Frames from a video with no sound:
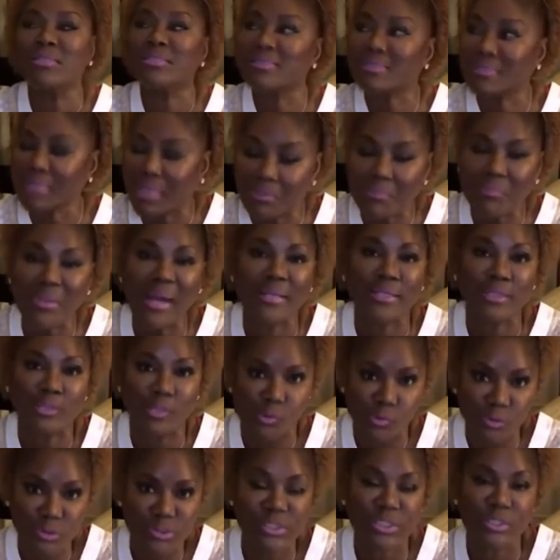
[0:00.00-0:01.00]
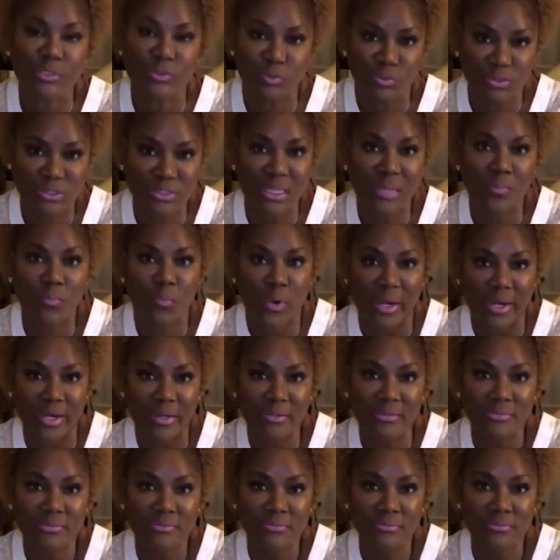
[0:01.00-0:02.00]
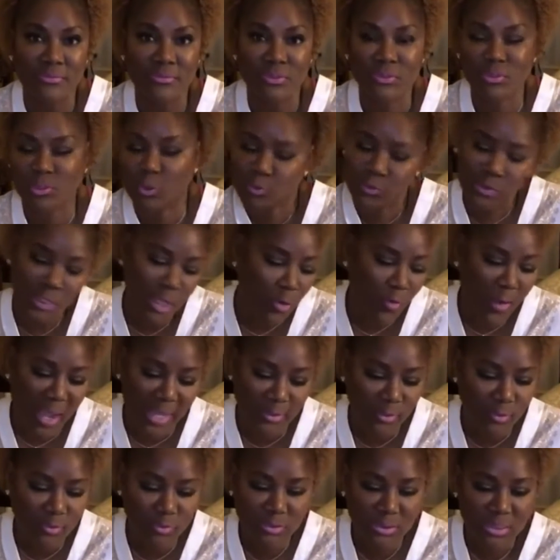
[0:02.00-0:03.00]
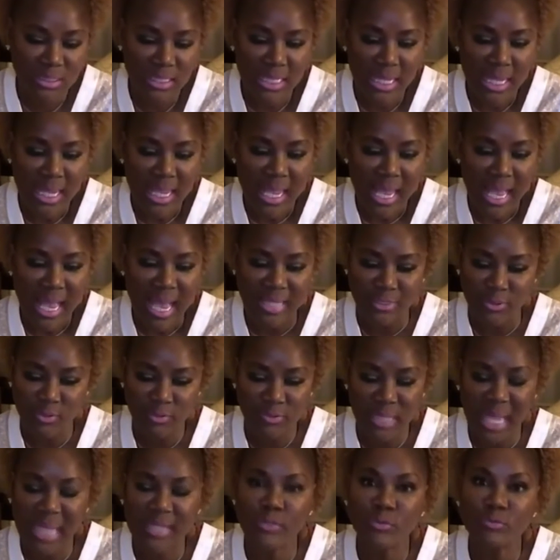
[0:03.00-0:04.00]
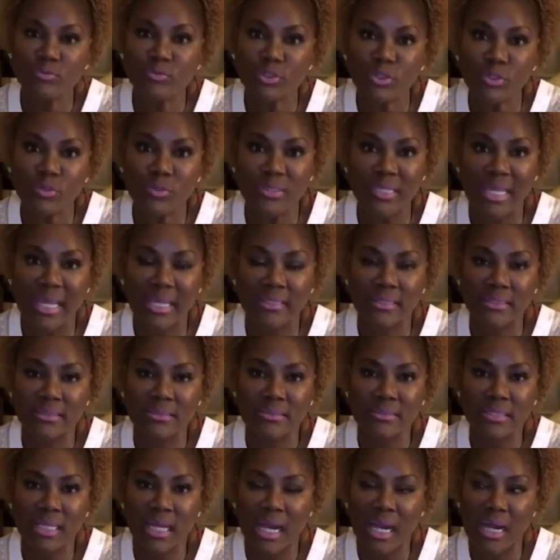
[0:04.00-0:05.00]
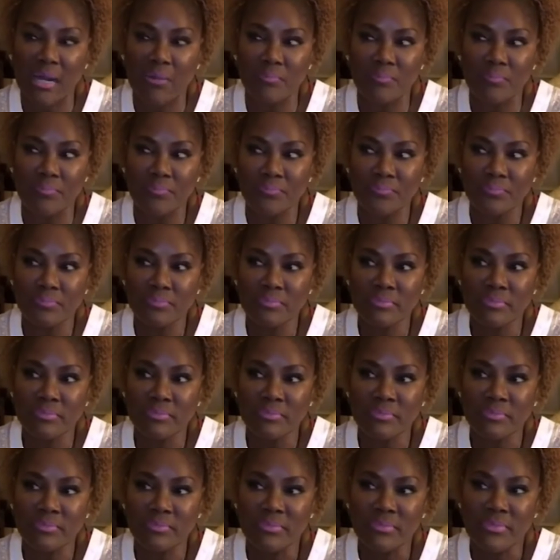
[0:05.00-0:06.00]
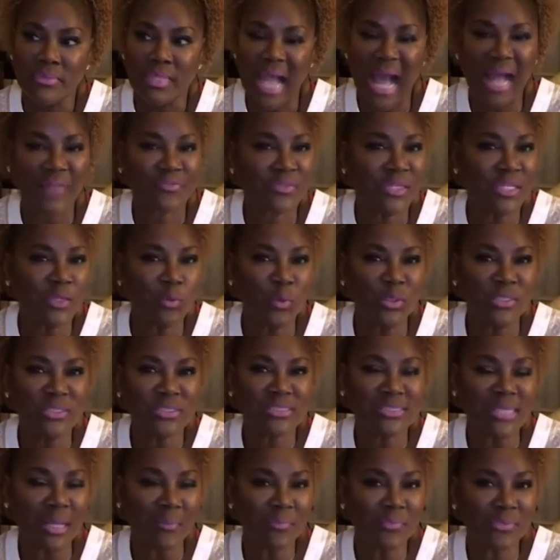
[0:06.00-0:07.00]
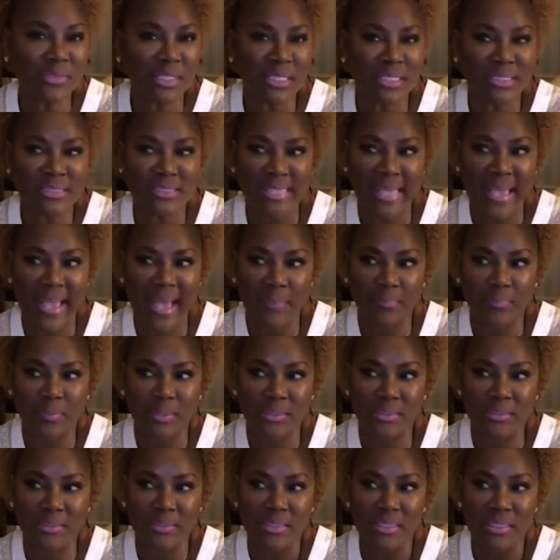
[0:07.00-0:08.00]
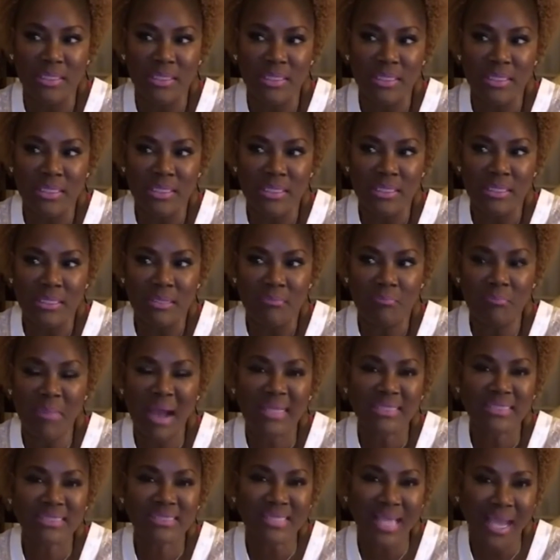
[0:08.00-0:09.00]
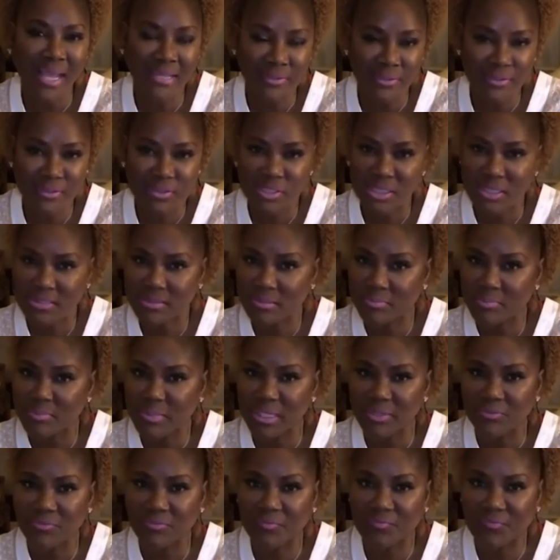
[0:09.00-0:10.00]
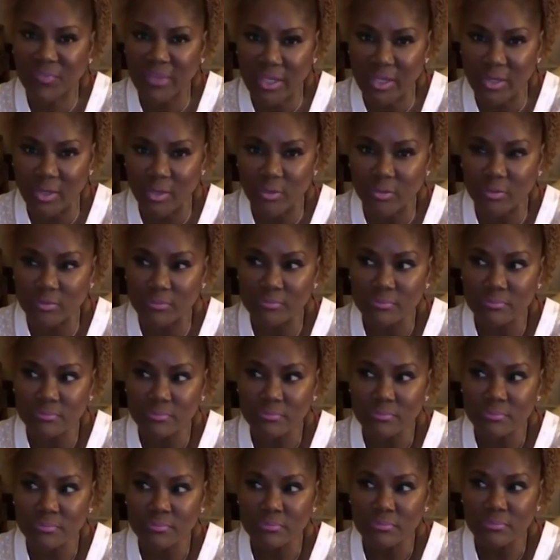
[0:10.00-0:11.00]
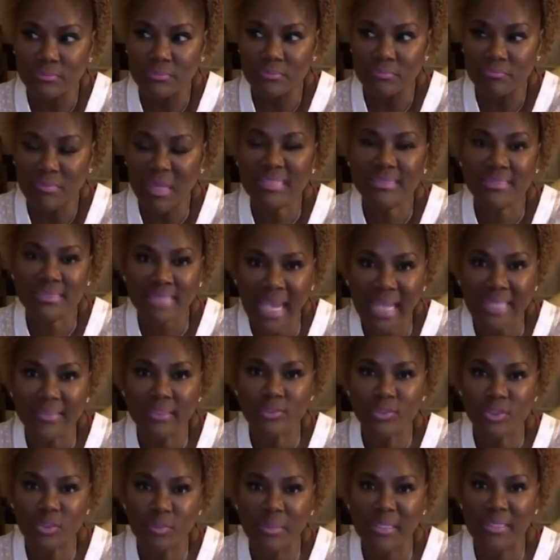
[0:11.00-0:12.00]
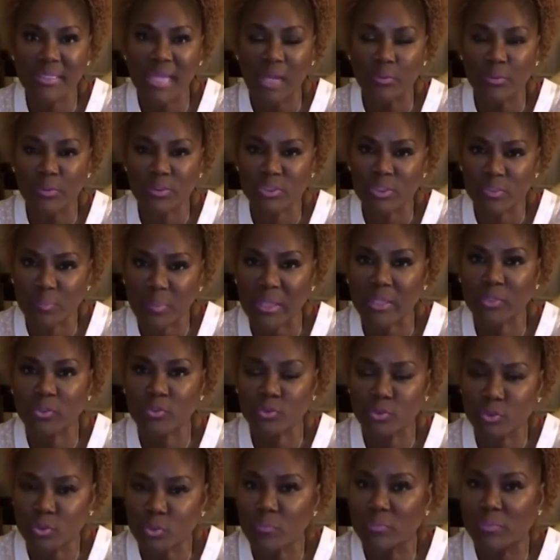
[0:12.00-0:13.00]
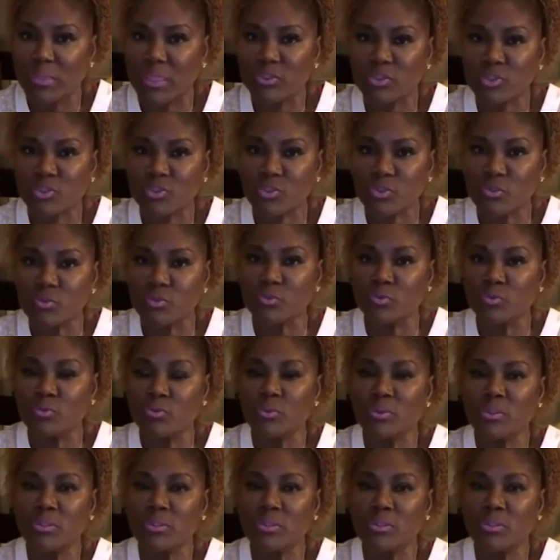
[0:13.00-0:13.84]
somebody gonna see you somewhere. So no, I don't do that. I think when some things happen, my silence doesn't mean fear. My silence means I respect you too much to